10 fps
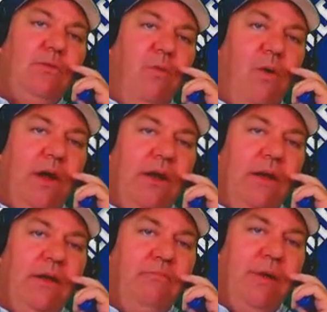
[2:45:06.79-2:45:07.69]
1
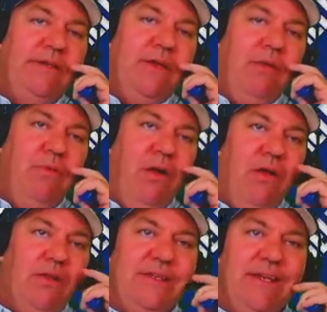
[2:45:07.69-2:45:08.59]
base on
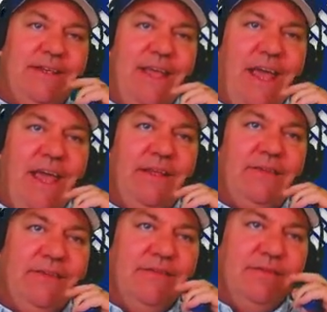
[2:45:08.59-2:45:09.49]
ball, and 6
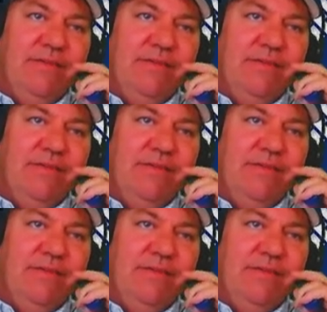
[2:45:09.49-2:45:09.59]
Ks.